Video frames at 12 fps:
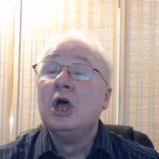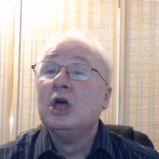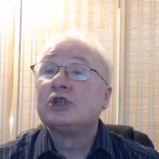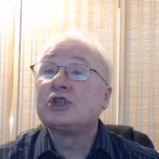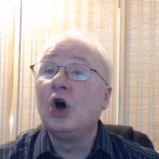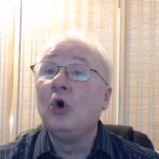
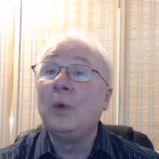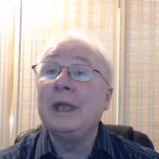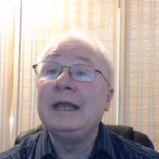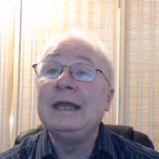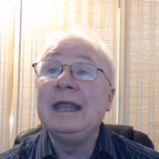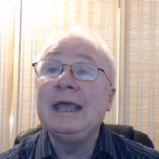So
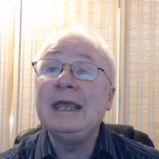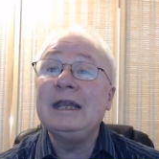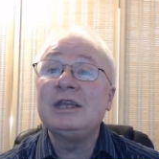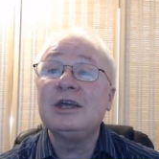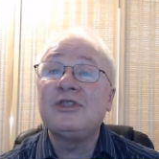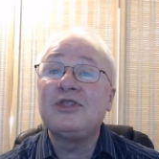we
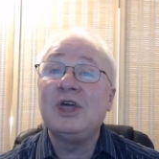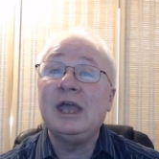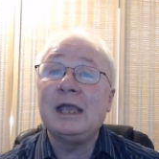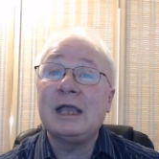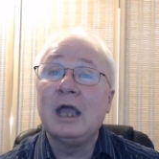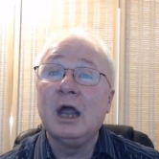need to
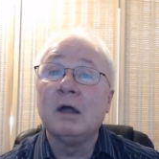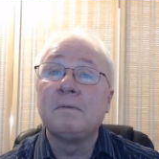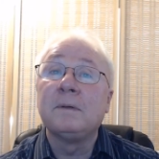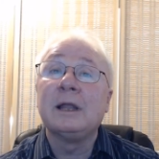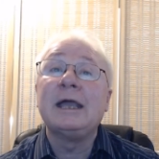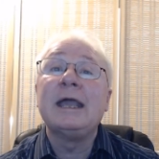think
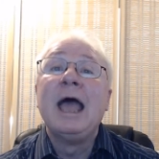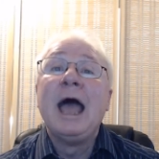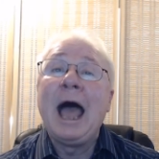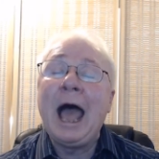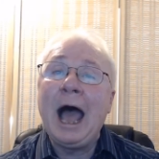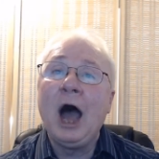carefully
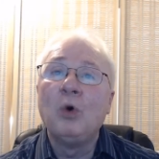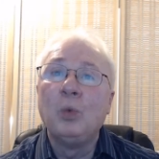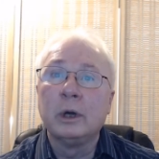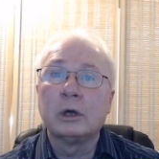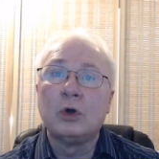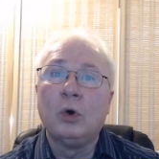how
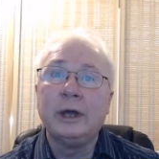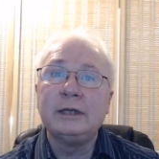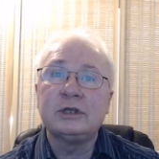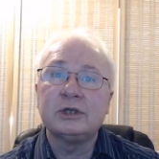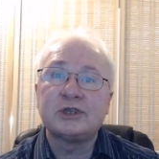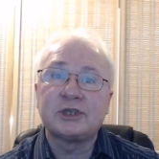we're going
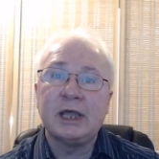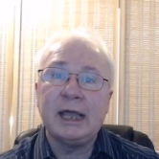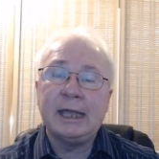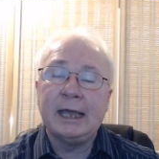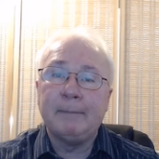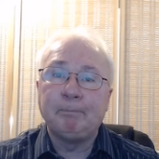to
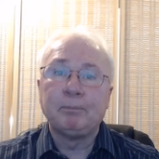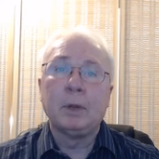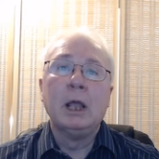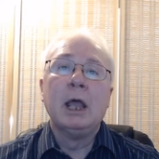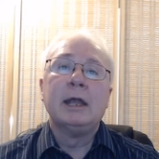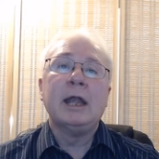say it.
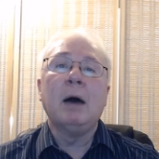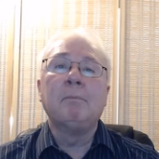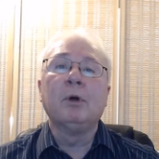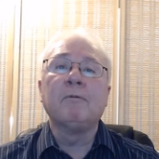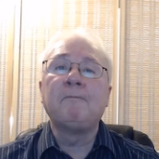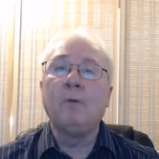
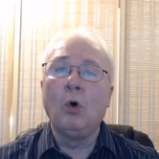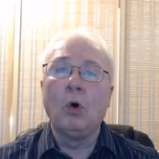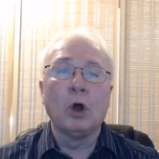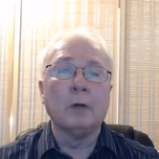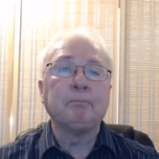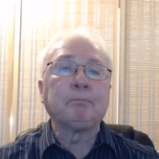Number
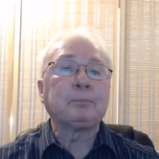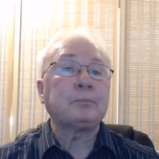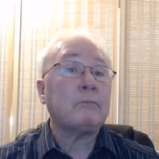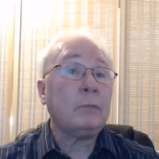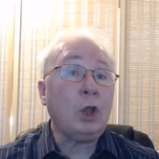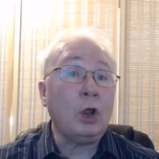4,
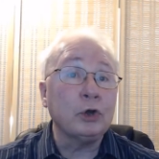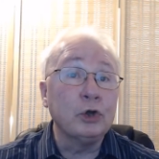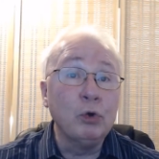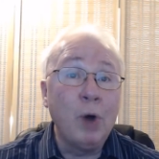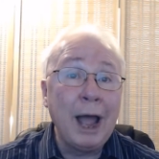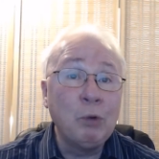
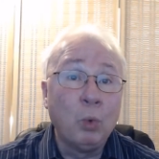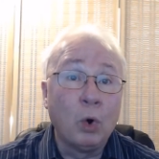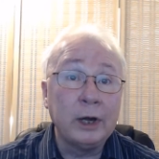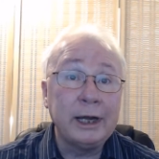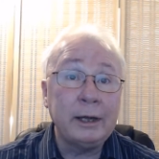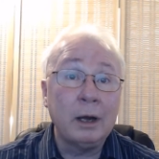do I
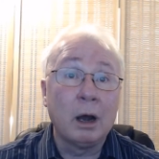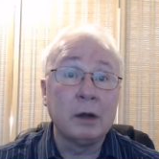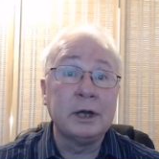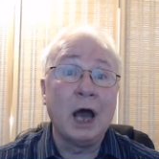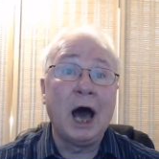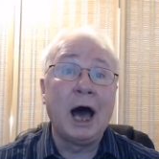want it or
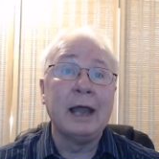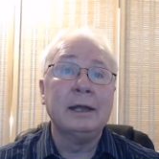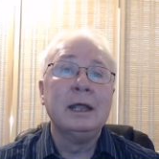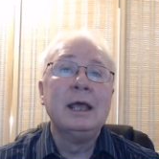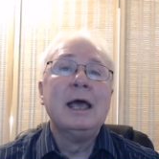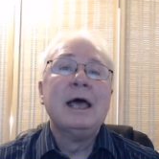not?
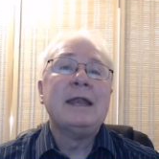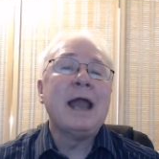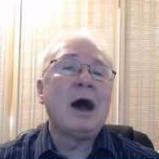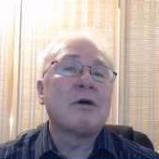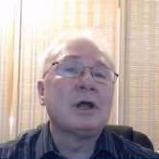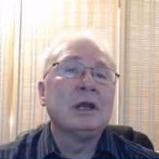
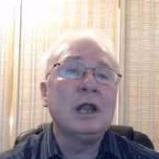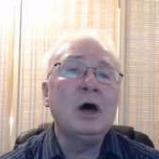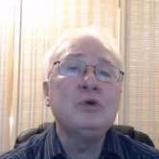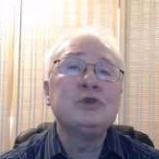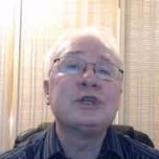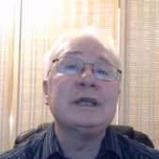Now
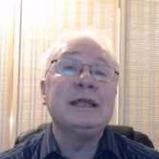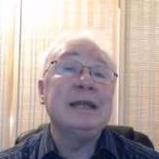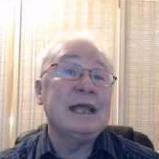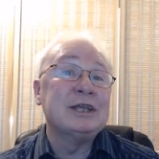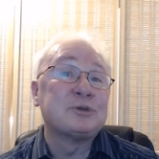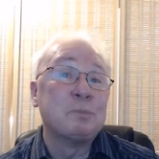closing
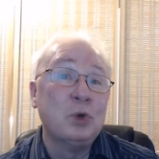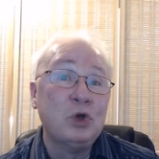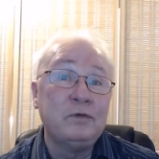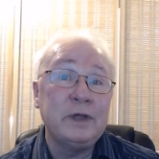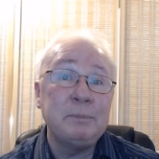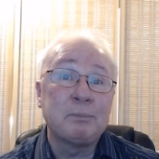is
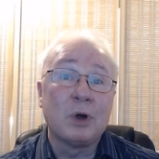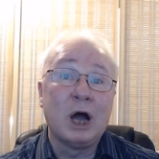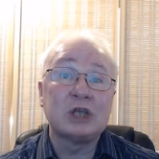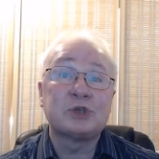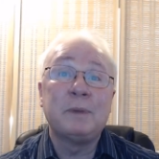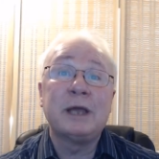moving
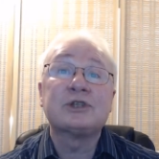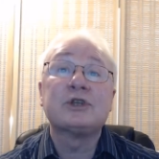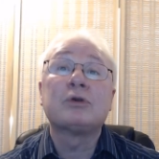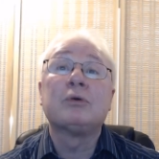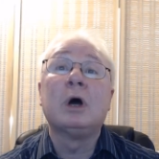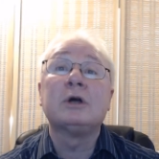prospects
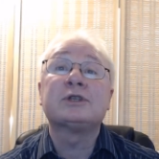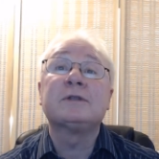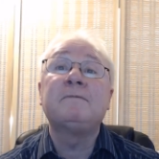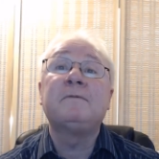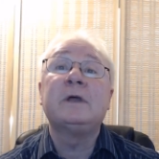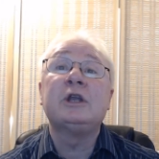across the
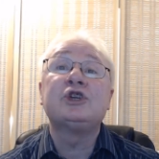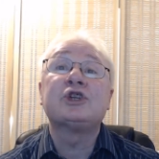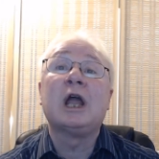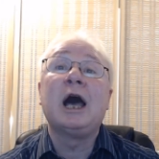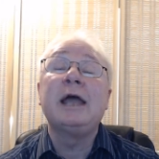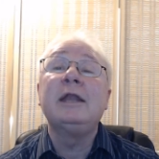finish
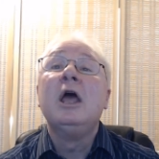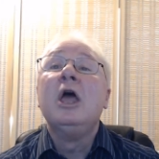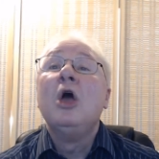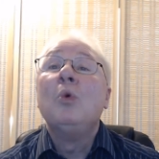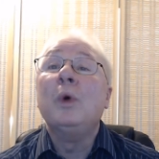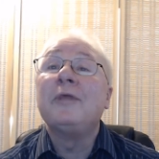line
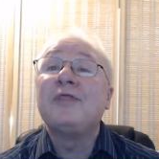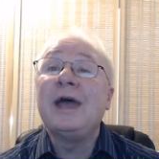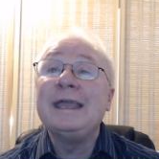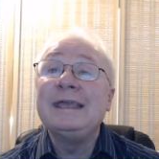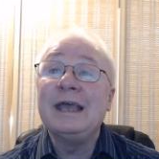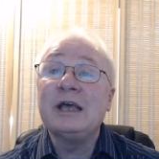with a
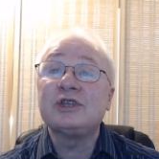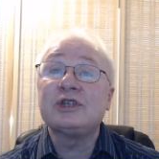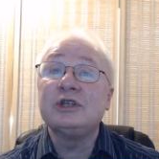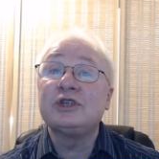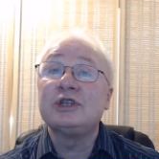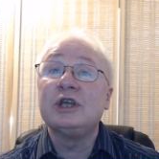yes
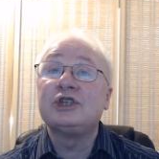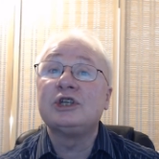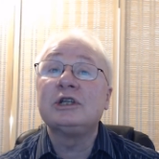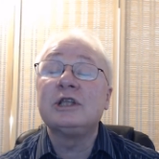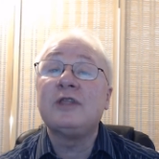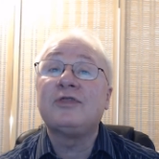
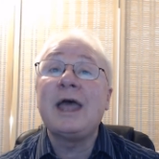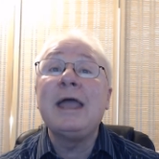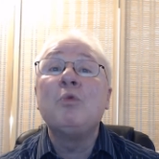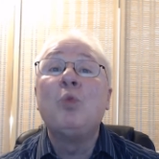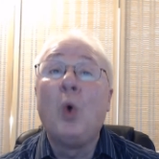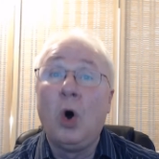decision that they
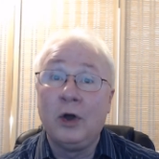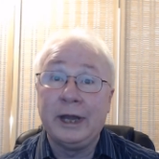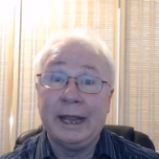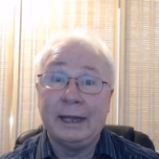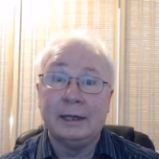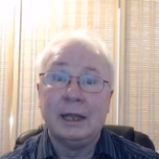want it.